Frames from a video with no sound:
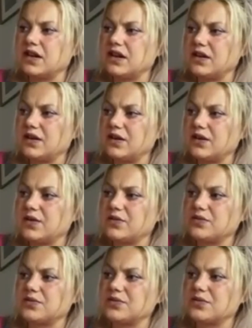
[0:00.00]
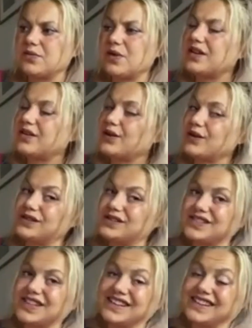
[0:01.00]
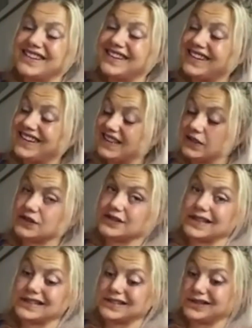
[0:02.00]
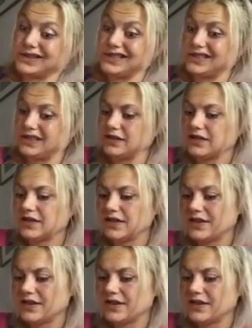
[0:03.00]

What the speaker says: but it hurts. It hurts like crazy.